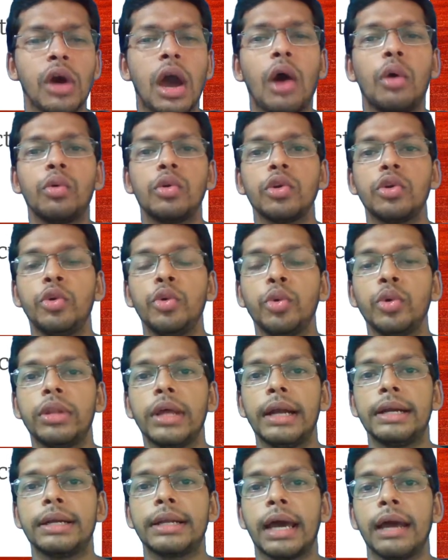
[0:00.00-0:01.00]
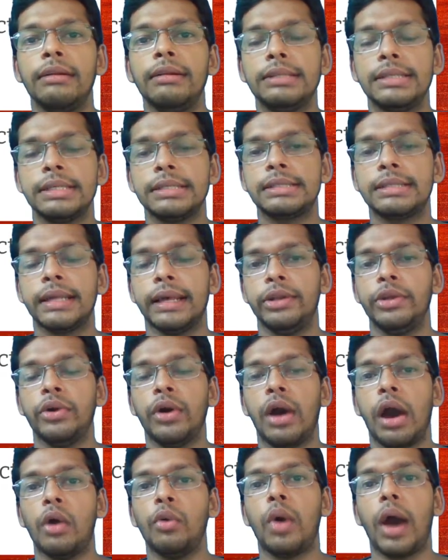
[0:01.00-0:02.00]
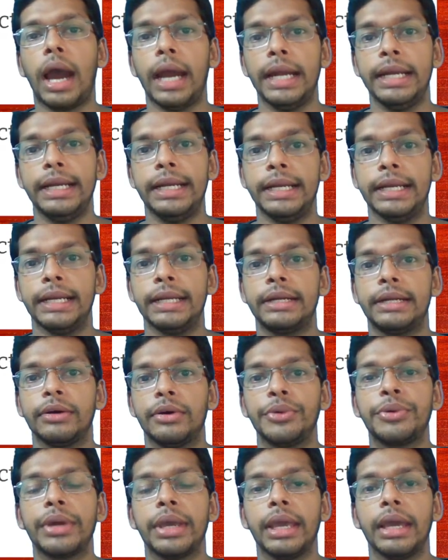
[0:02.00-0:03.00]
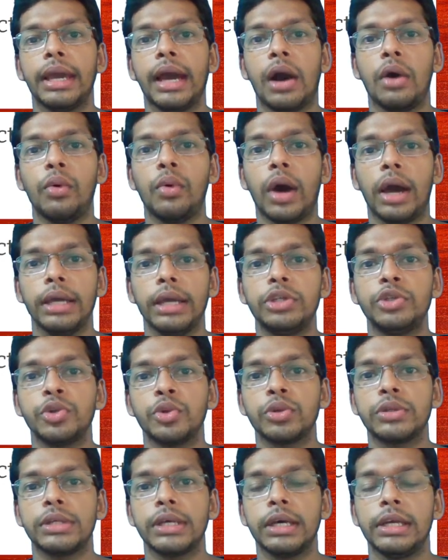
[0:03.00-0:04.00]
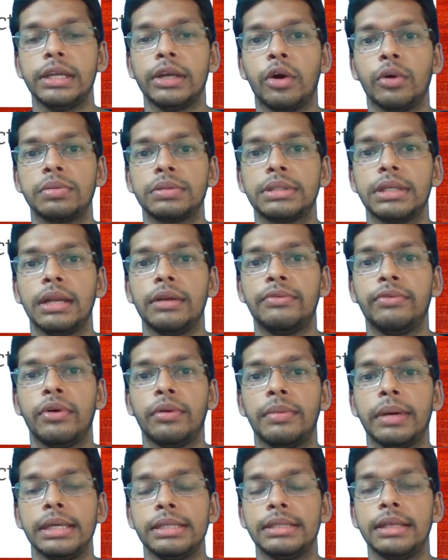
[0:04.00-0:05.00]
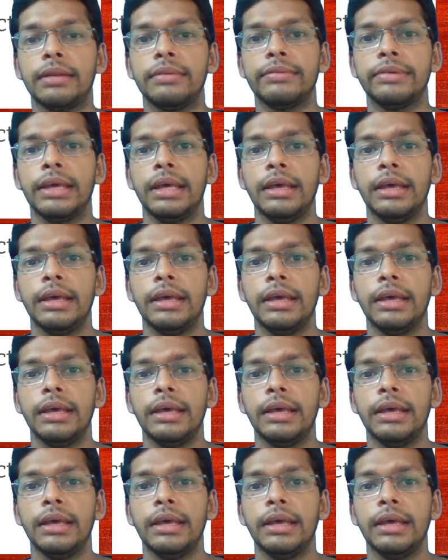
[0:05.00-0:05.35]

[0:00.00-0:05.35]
how to do that, I will just tell you how I did it. Okay, how I chose an optional for myself.